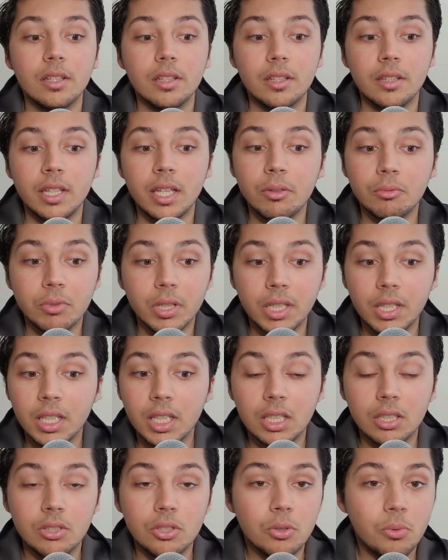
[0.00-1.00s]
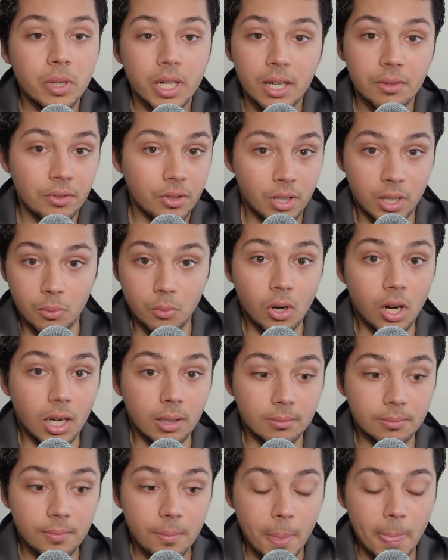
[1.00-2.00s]
They really can do whatever they
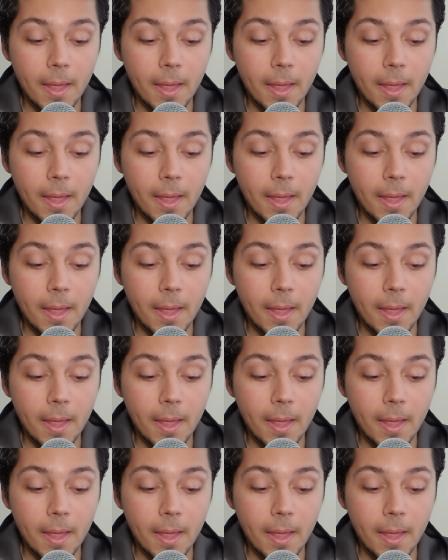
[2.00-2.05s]
want.